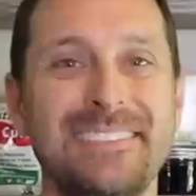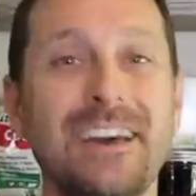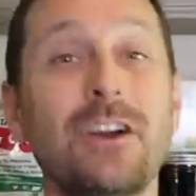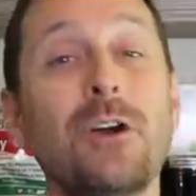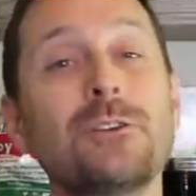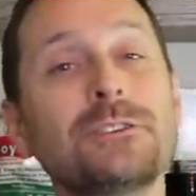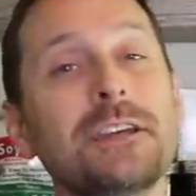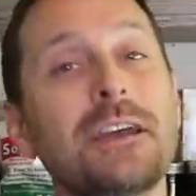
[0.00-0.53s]
Now
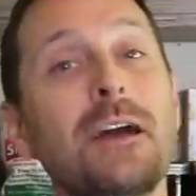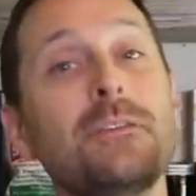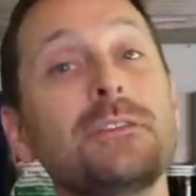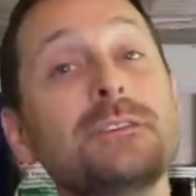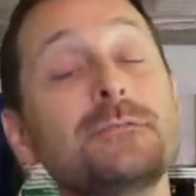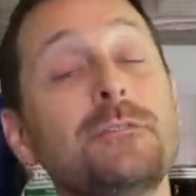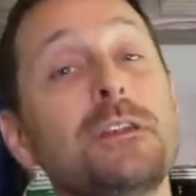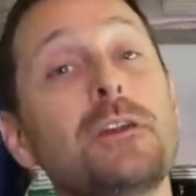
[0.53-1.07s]
go check out
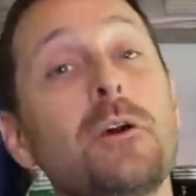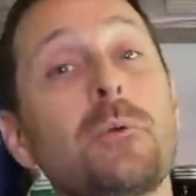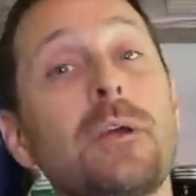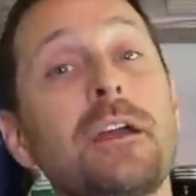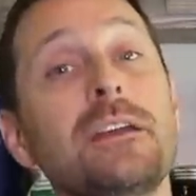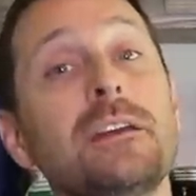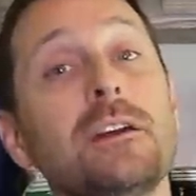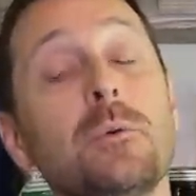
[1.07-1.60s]
this video
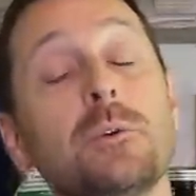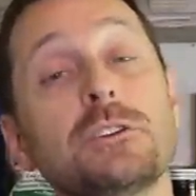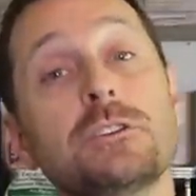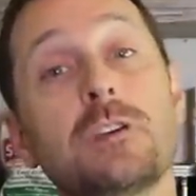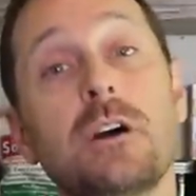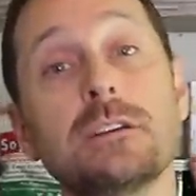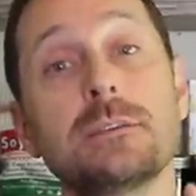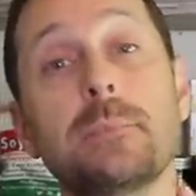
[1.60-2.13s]
right here which
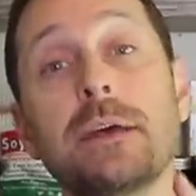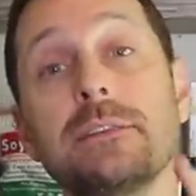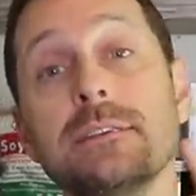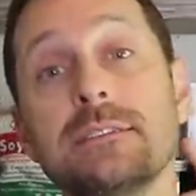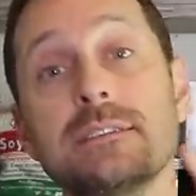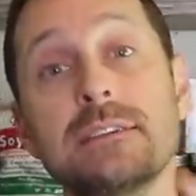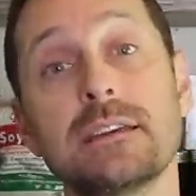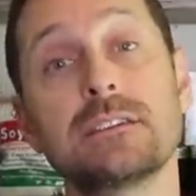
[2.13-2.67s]
talks about the
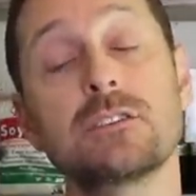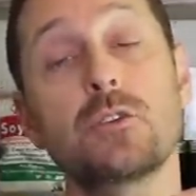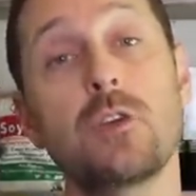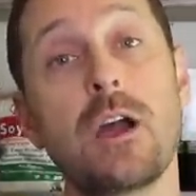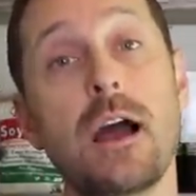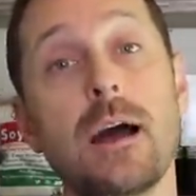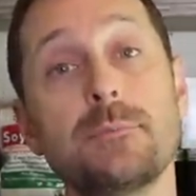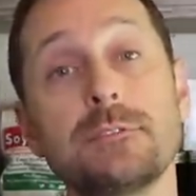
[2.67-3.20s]
six
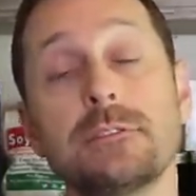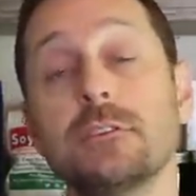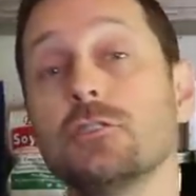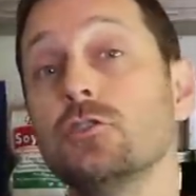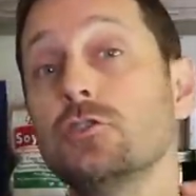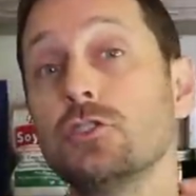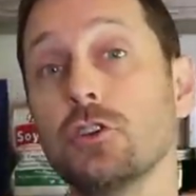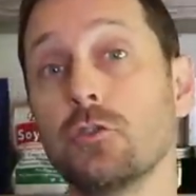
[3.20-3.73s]
crops that
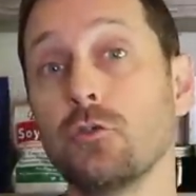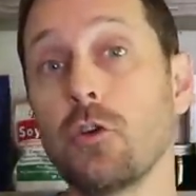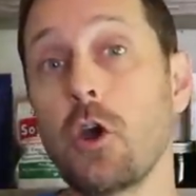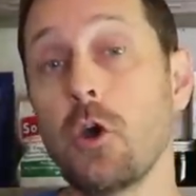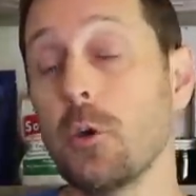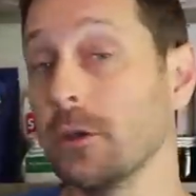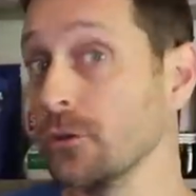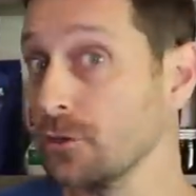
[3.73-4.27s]
you should
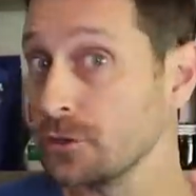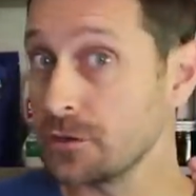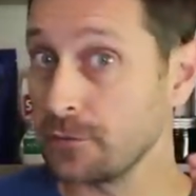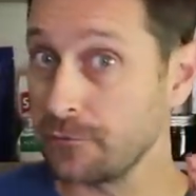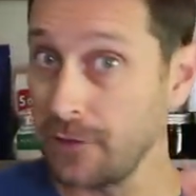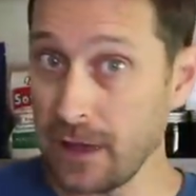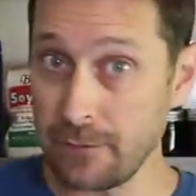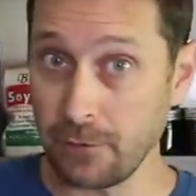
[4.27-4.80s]
grow in your
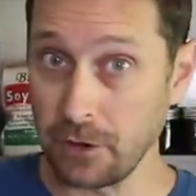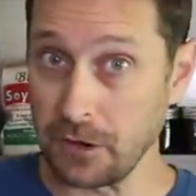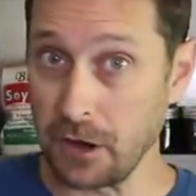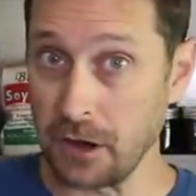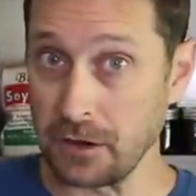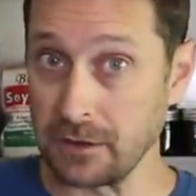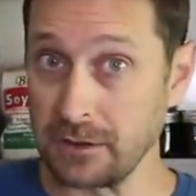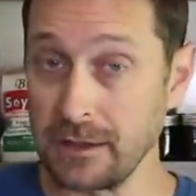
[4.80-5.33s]
survival
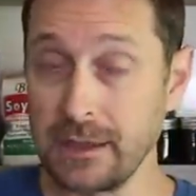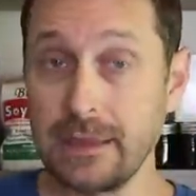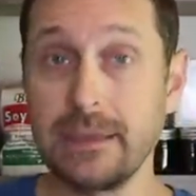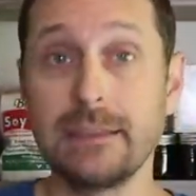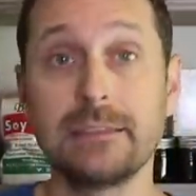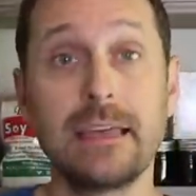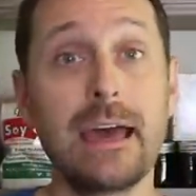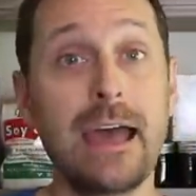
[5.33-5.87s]
garden
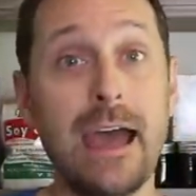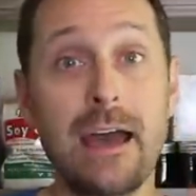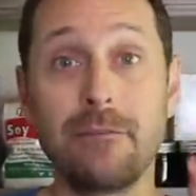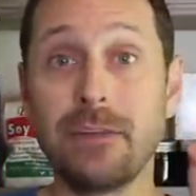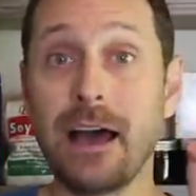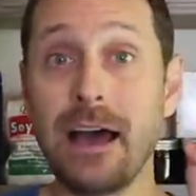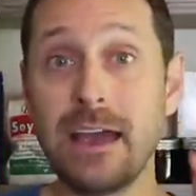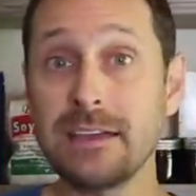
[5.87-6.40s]
that have
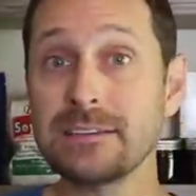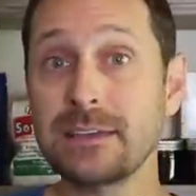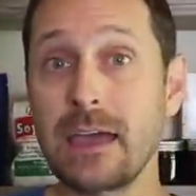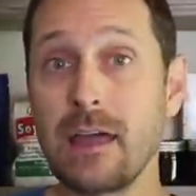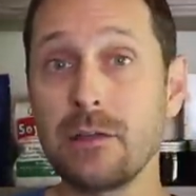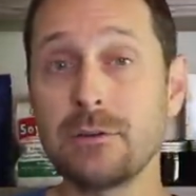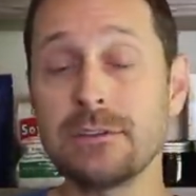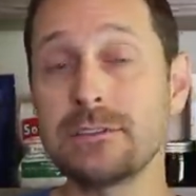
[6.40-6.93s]
the highest
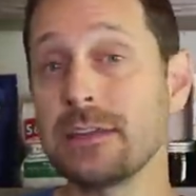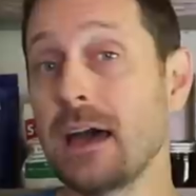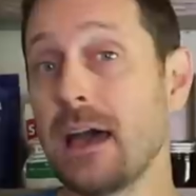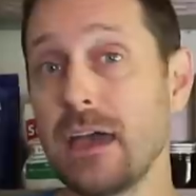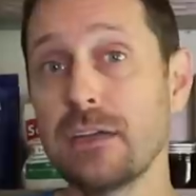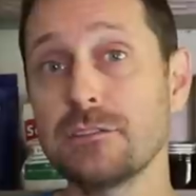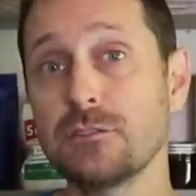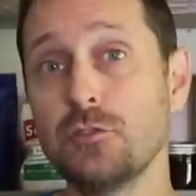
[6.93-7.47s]
calories, the
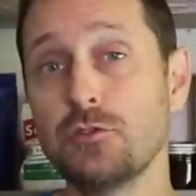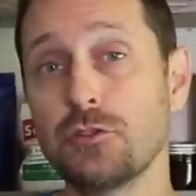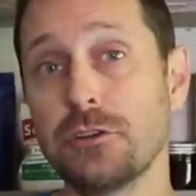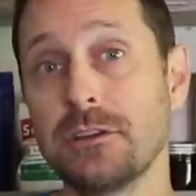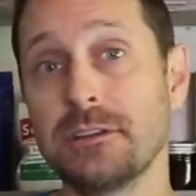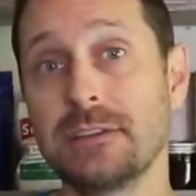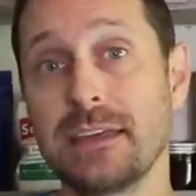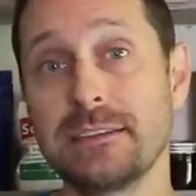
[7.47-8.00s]
highest
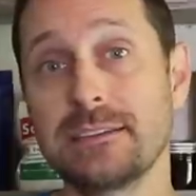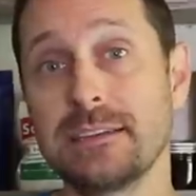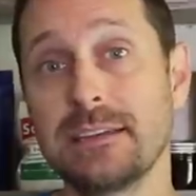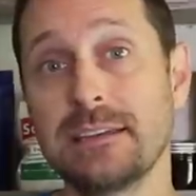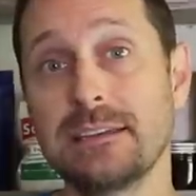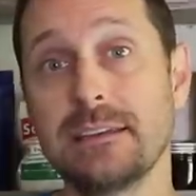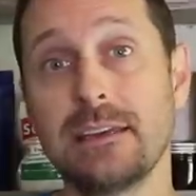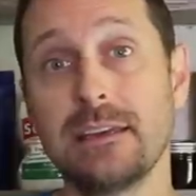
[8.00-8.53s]
nutrient
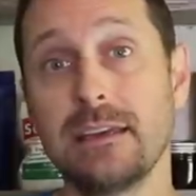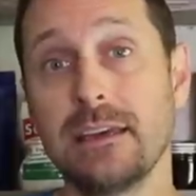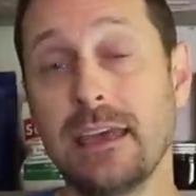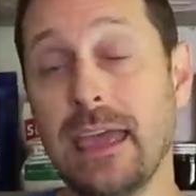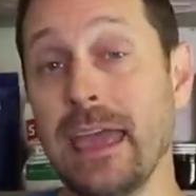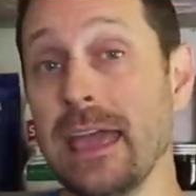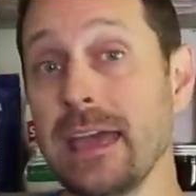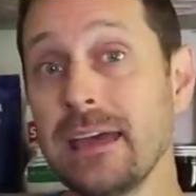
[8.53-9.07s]
density,
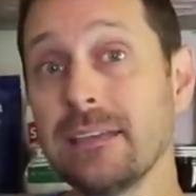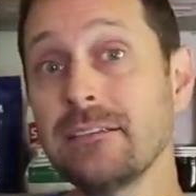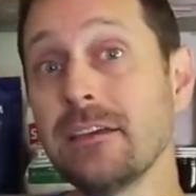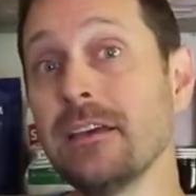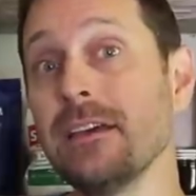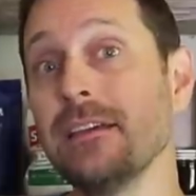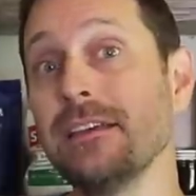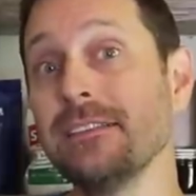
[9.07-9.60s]
and
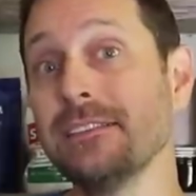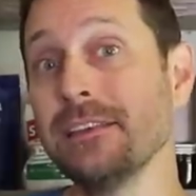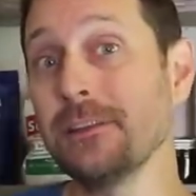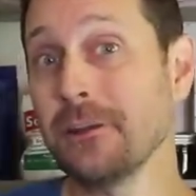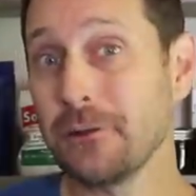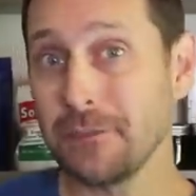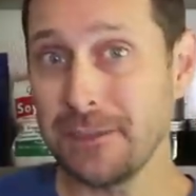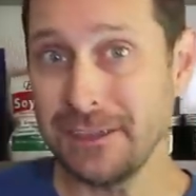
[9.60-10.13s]

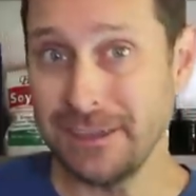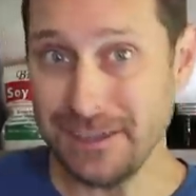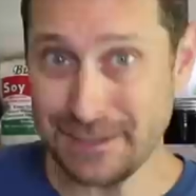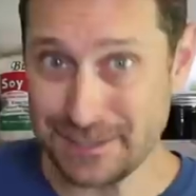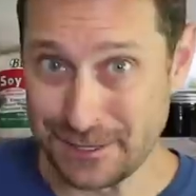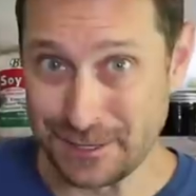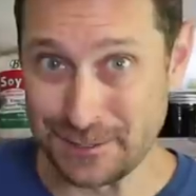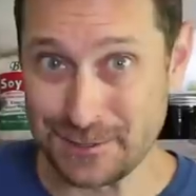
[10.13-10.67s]
that are the
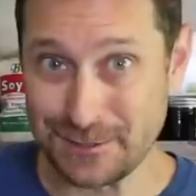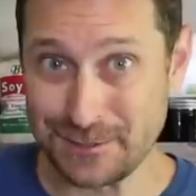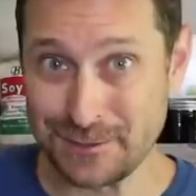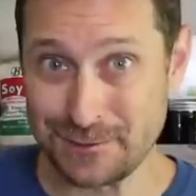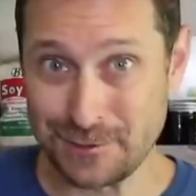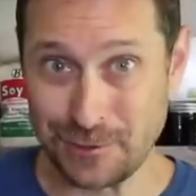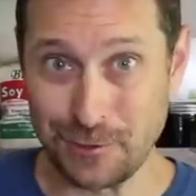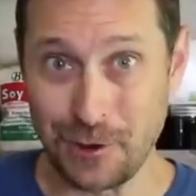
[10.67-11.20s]
easiest
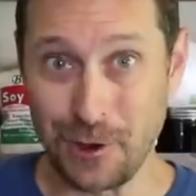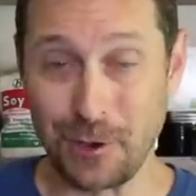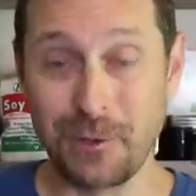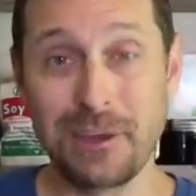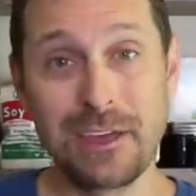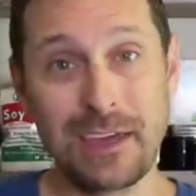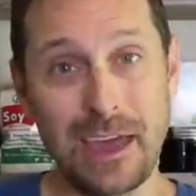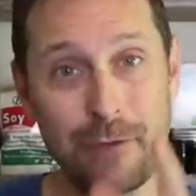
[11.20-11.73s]
to grow.
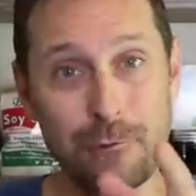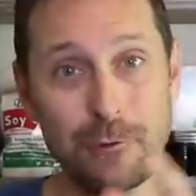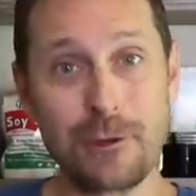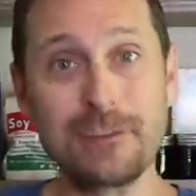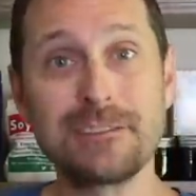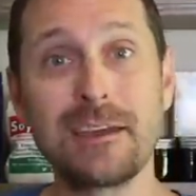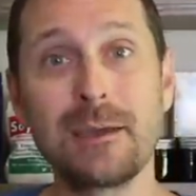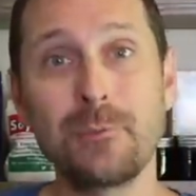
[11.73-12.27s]
Have a
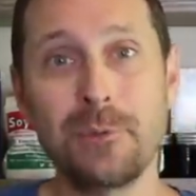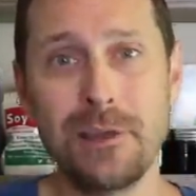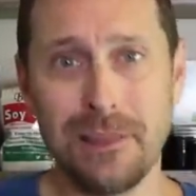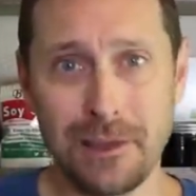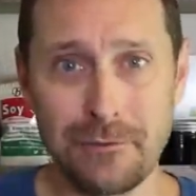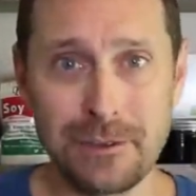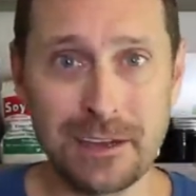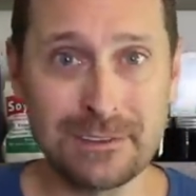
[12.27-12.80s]
great day. We
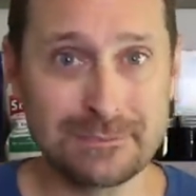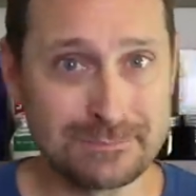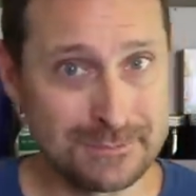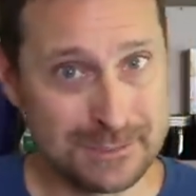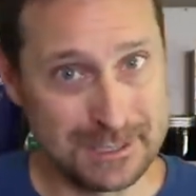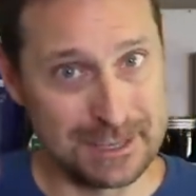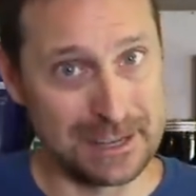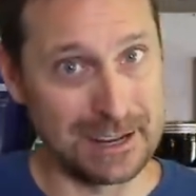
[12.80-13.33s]
love you.
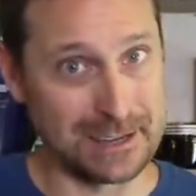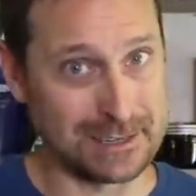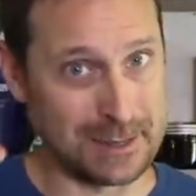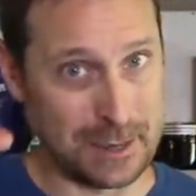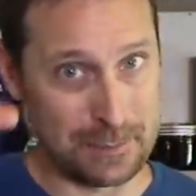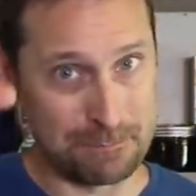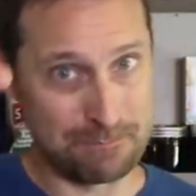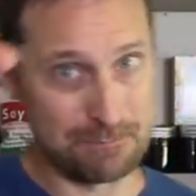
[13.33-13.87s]
See you next
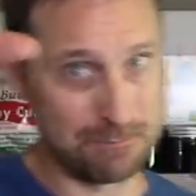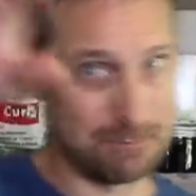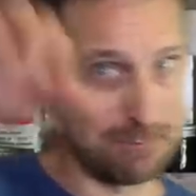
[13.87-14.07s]
time.